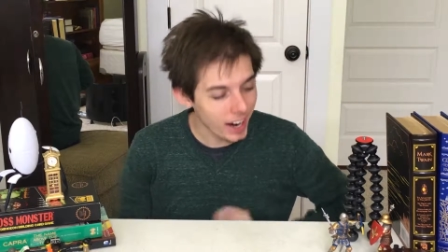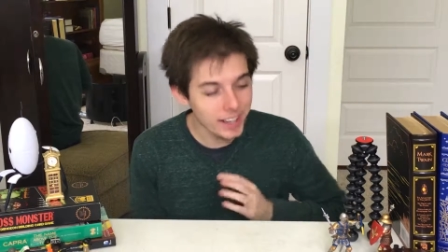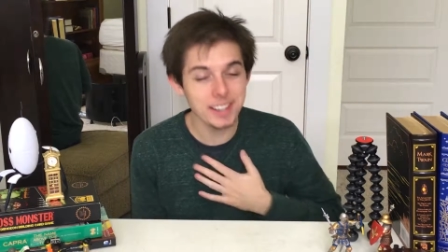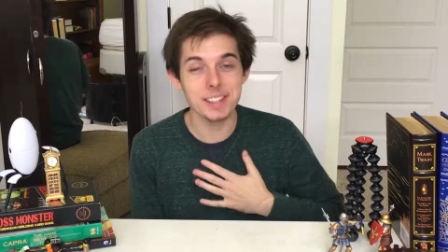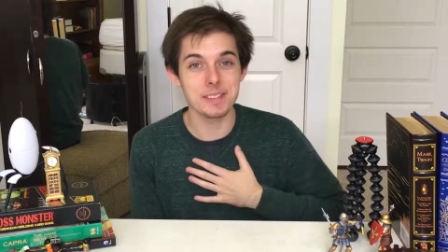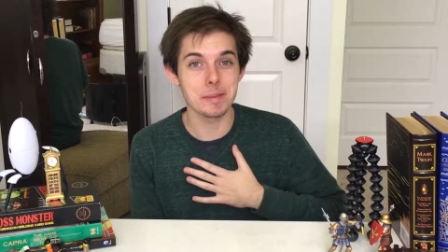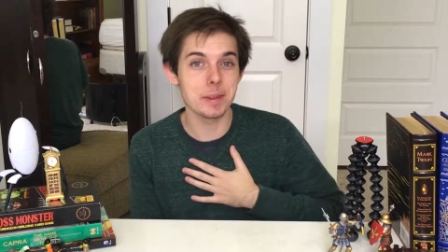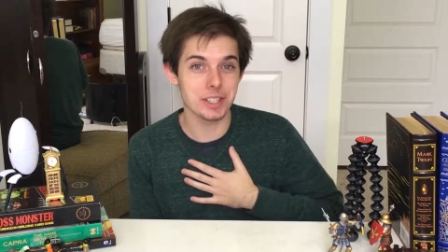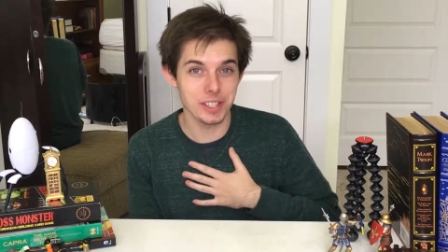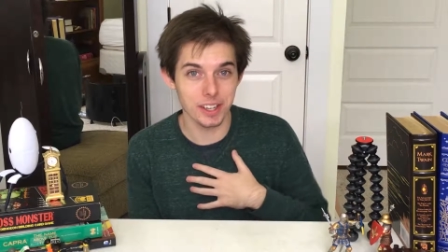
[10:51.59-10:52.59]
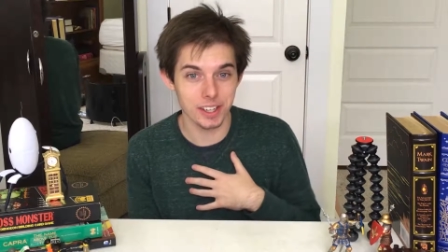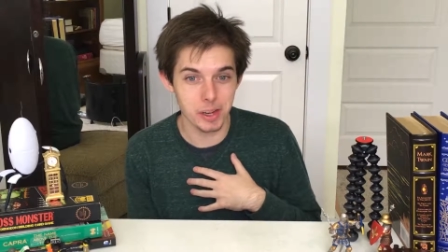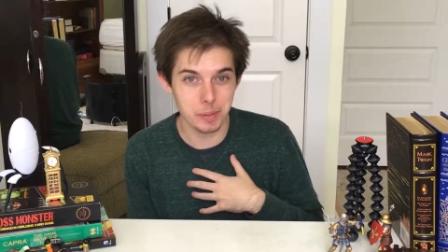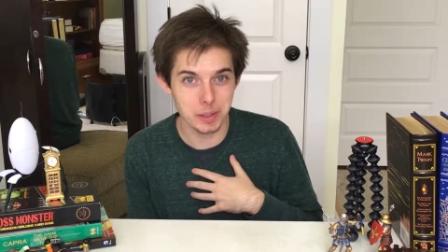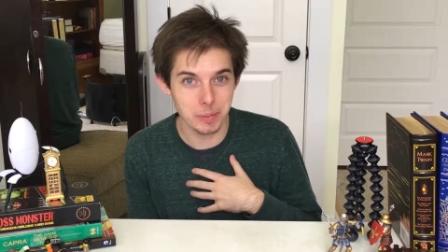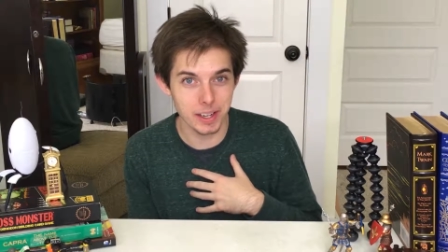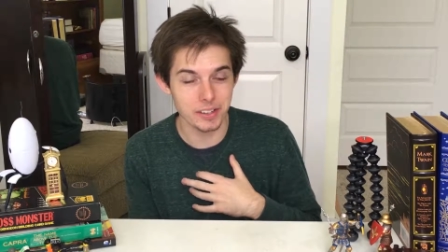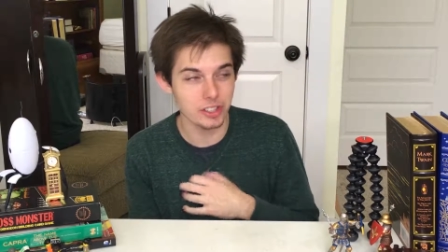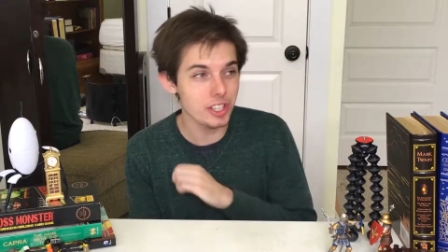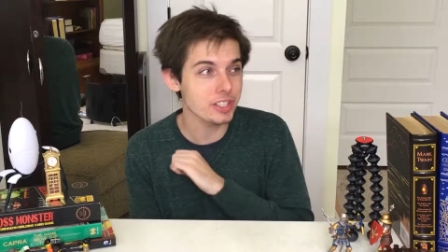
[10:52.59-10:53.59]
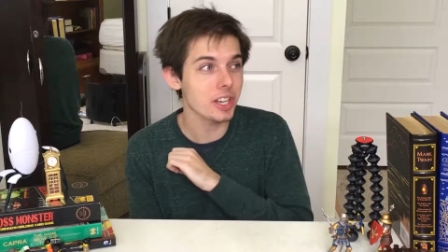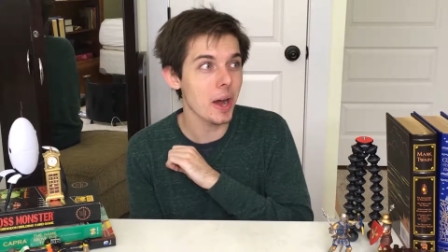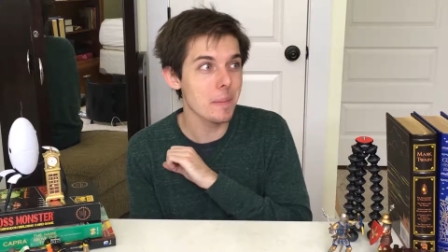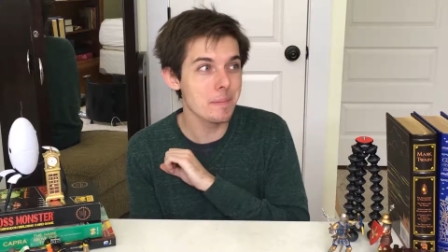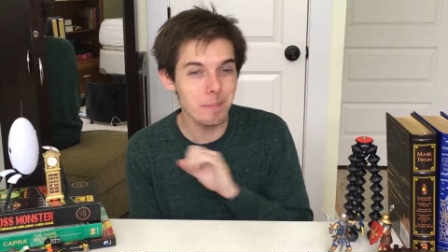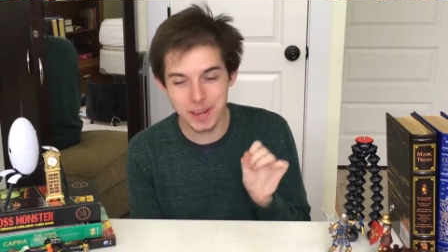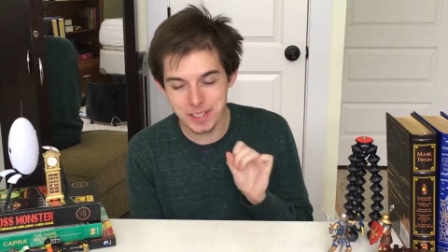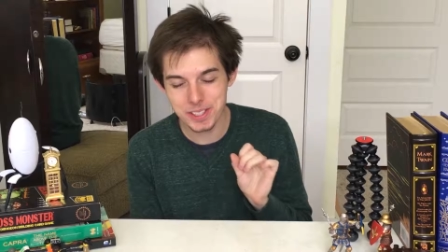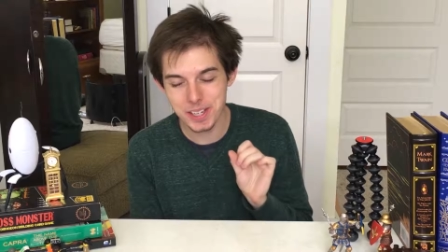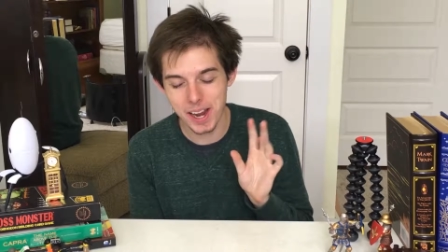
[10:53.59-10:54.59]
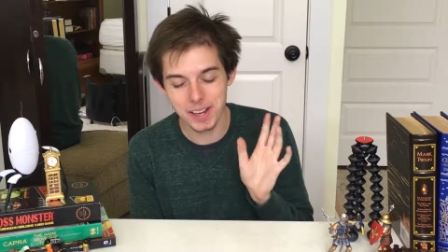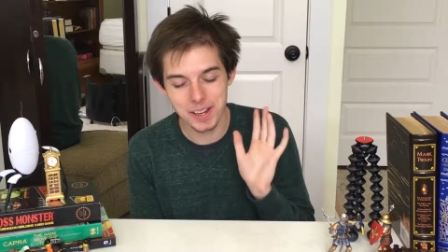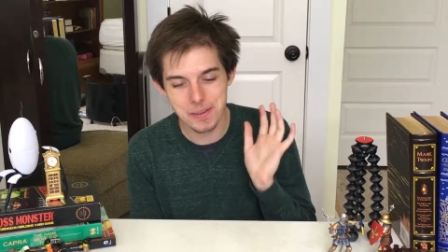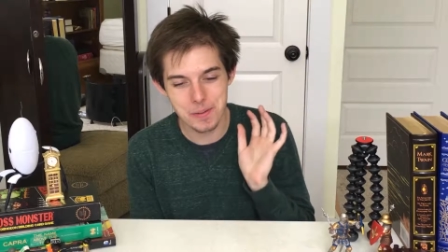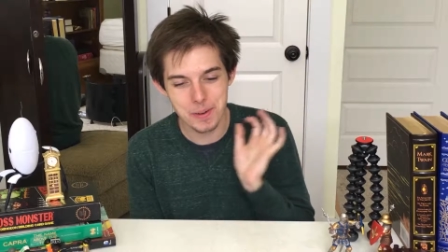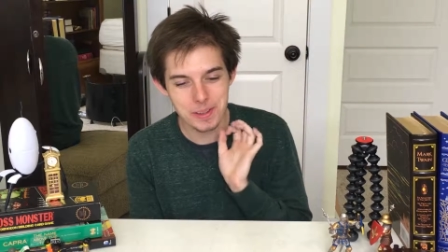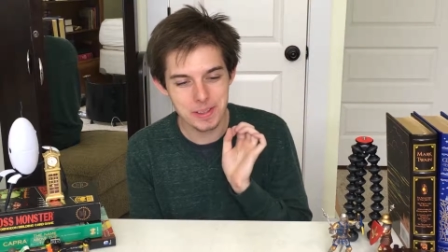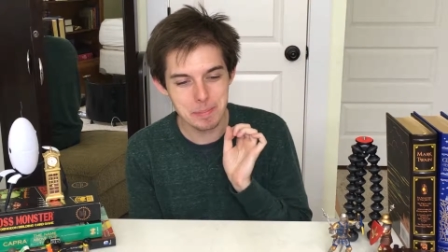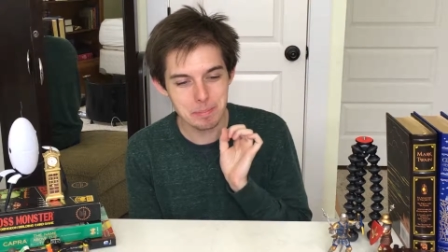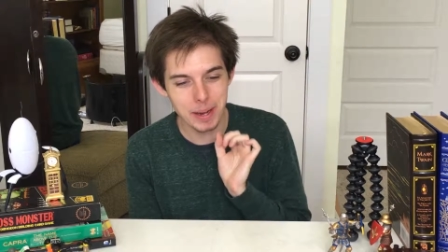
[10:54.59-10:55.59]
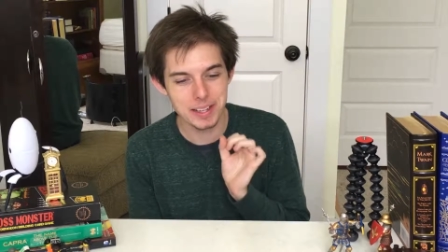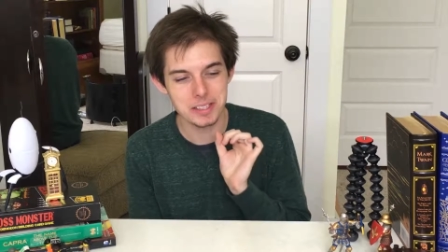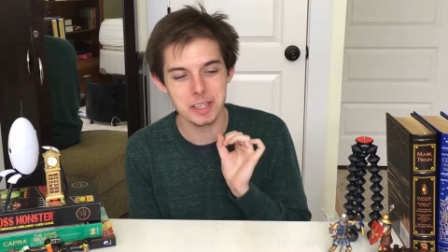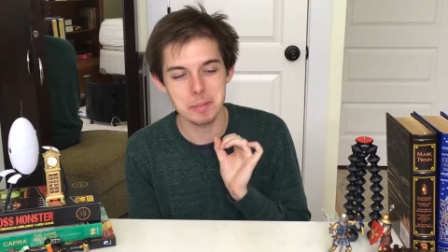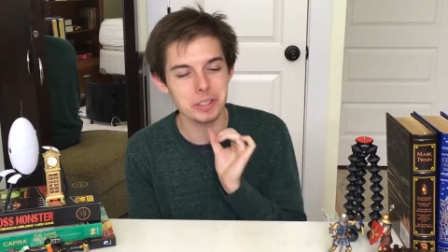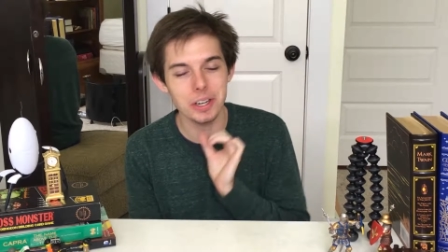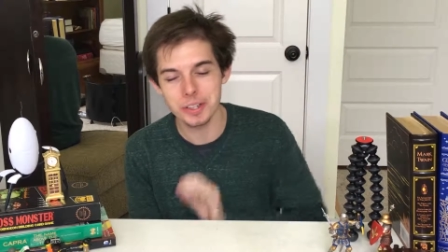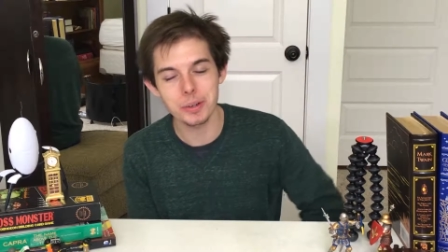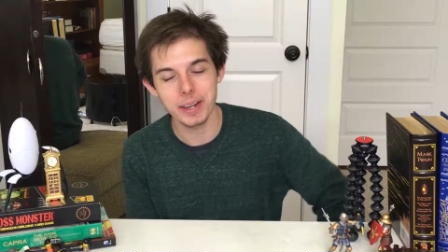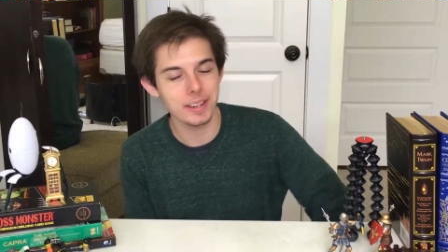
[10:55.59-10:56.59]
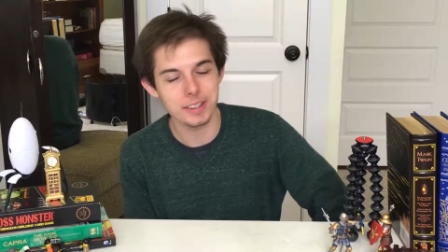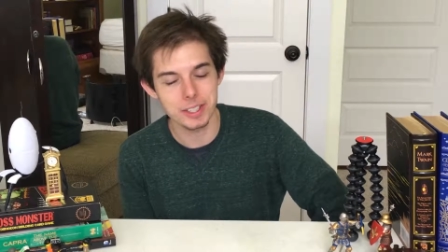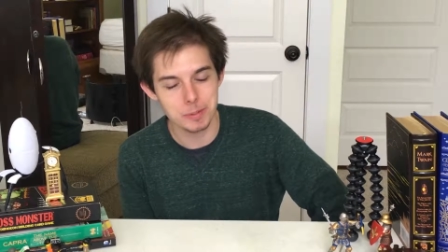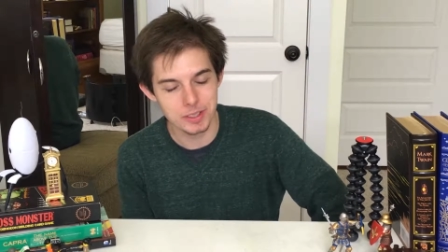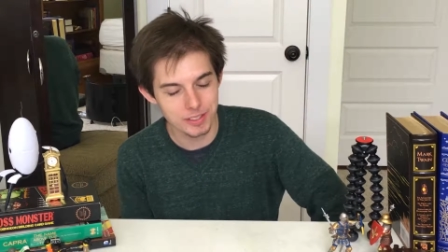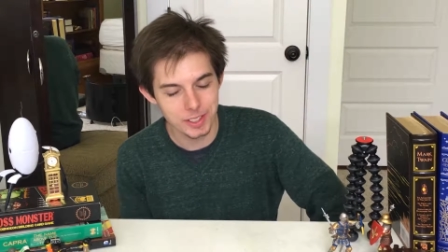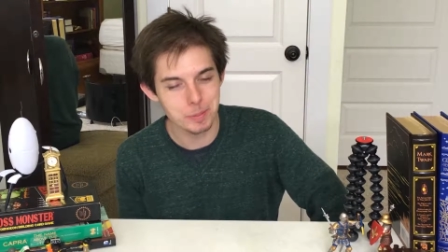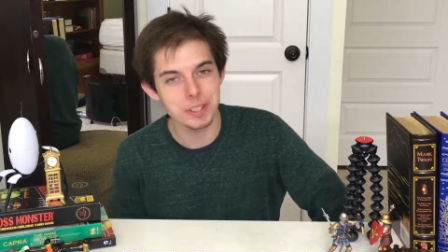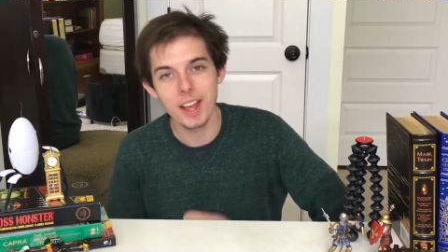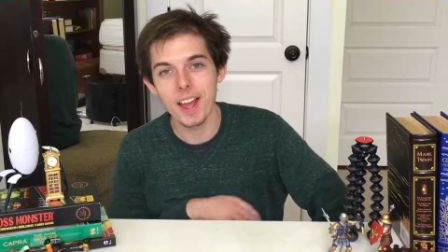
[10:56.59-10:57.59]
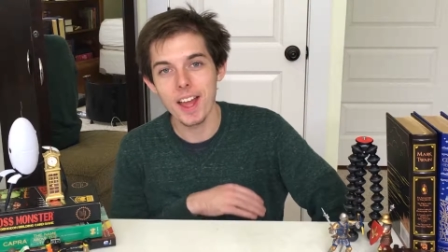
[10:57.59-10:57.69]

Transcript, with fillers: I didn't even mention Unaccompanied Minors. It's amazing and like one of the best and most underrated Christmas films